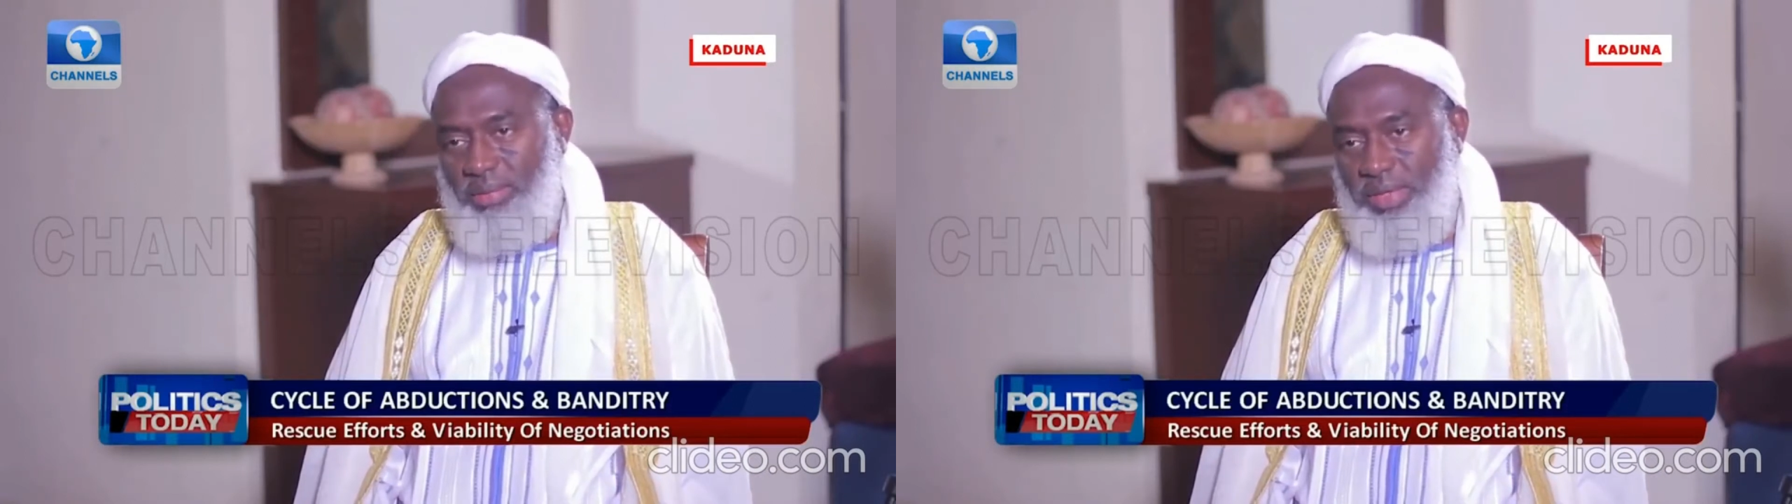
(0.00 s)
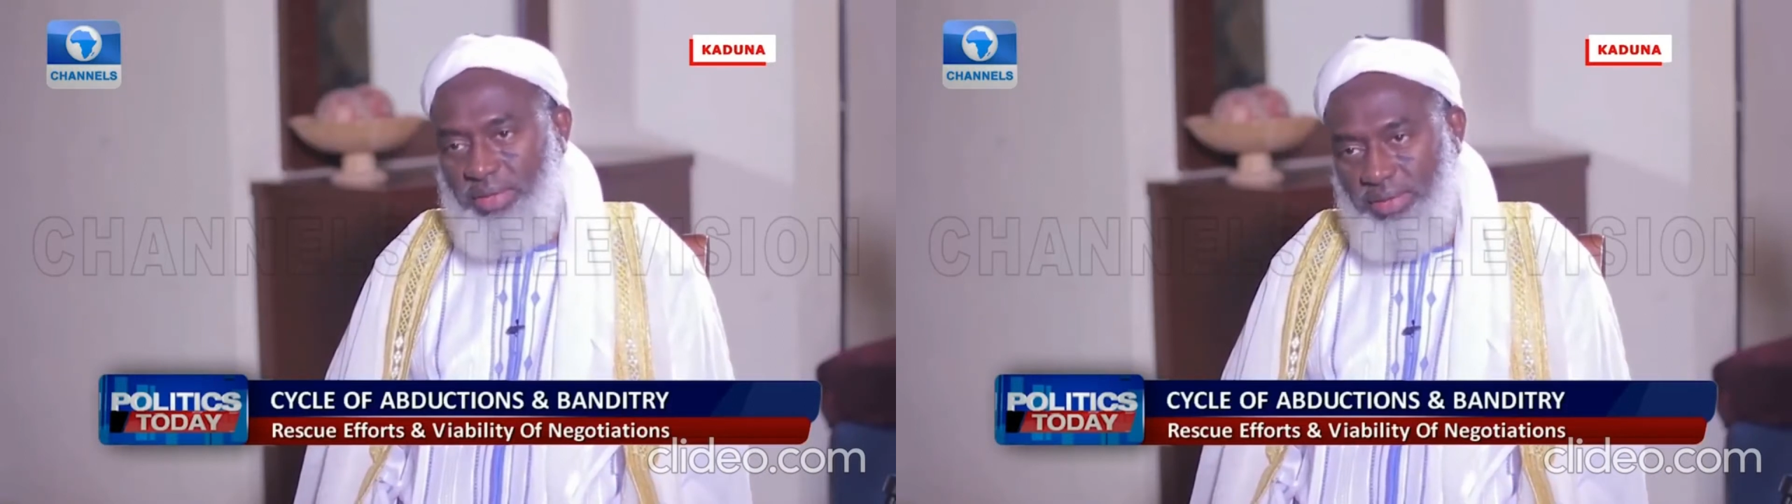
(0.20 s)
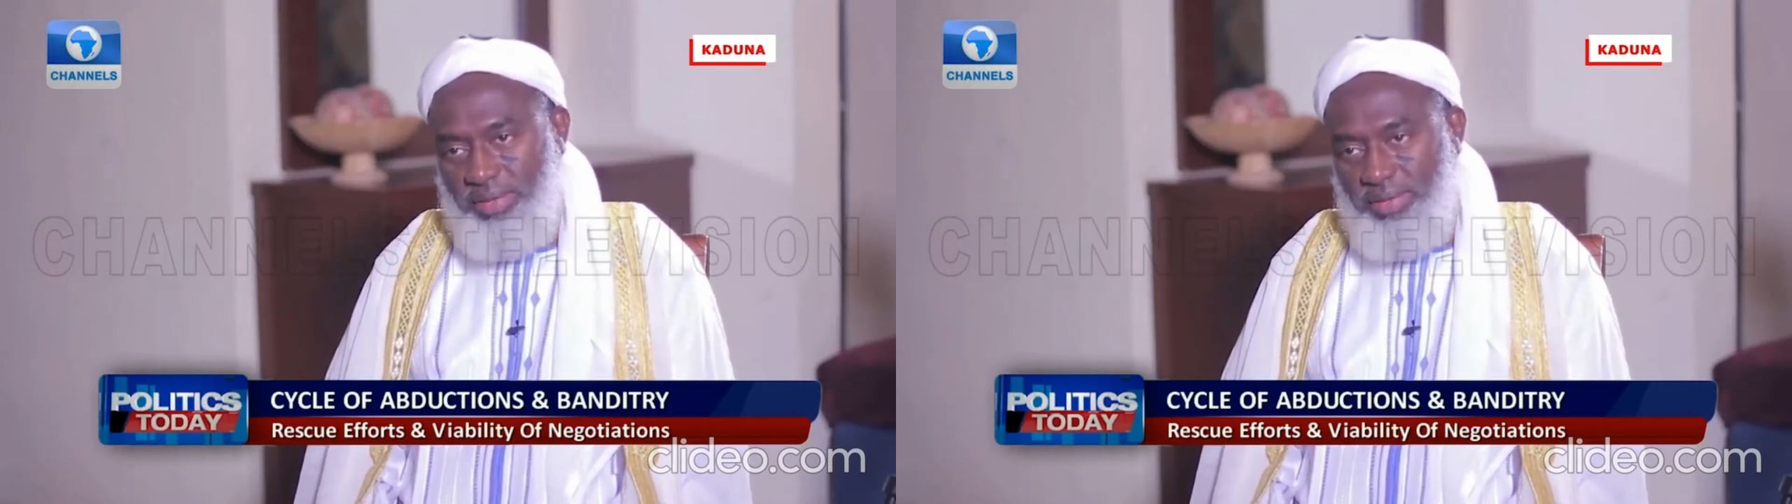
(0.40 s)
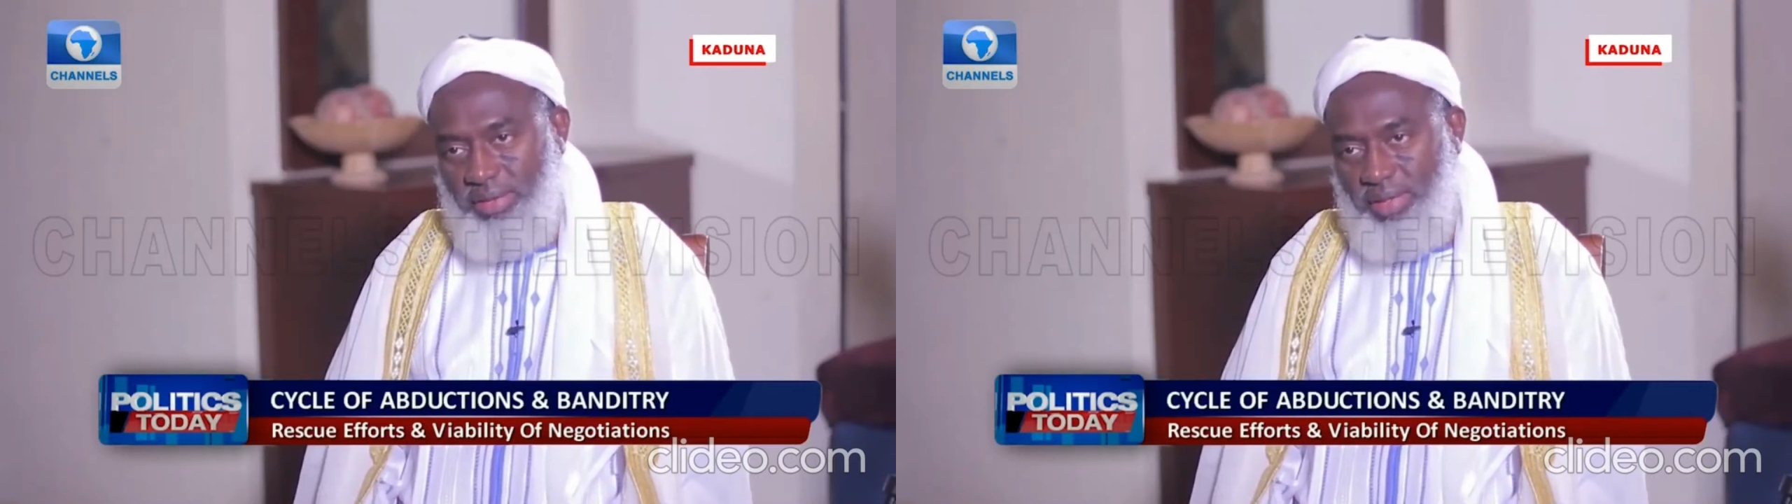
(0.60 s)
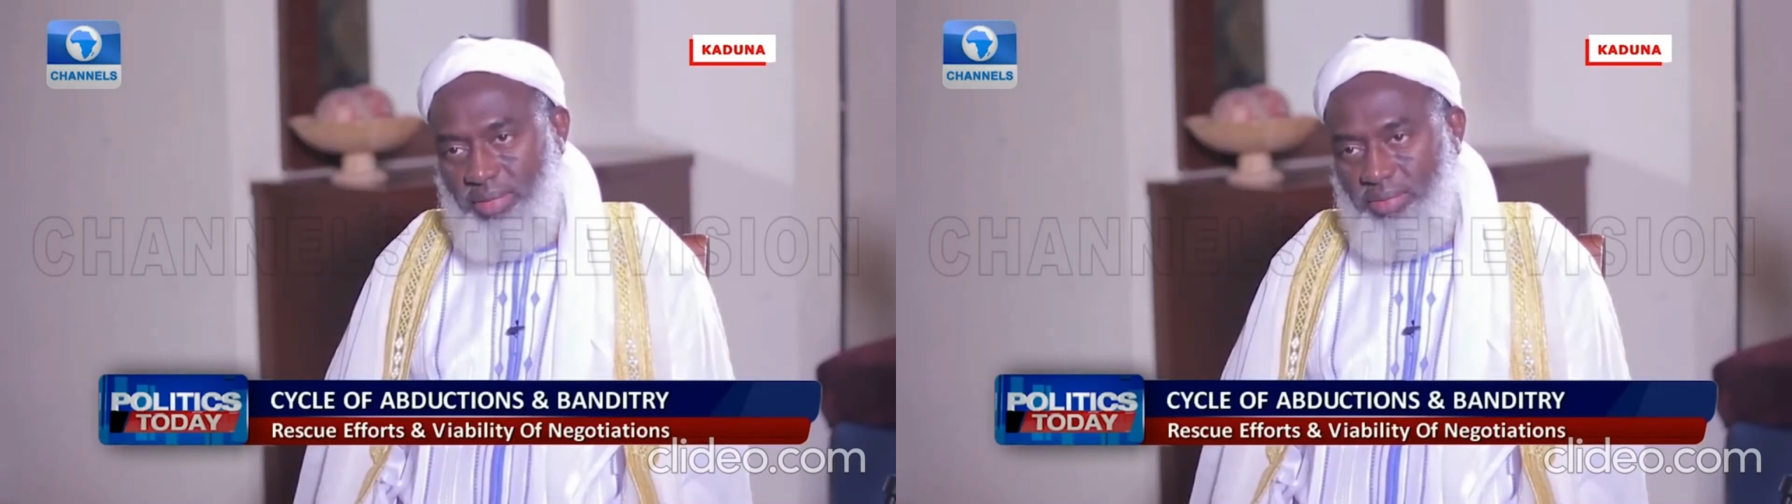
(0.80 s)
militant